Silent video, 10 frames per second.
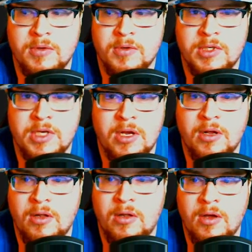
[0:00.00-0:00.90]
Say
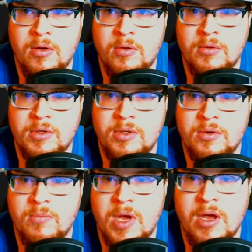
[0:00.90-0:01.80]
hello to
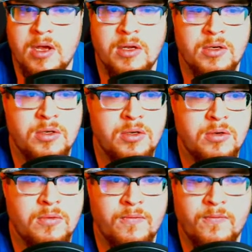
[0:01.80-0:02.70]
my
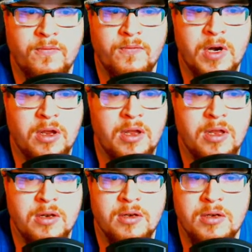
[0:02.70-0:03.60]

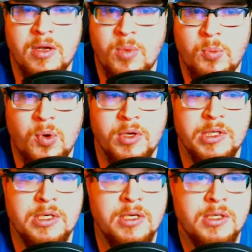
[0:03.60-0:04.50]
frickin' double
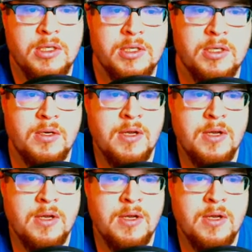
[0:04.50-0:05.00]
Poisonous.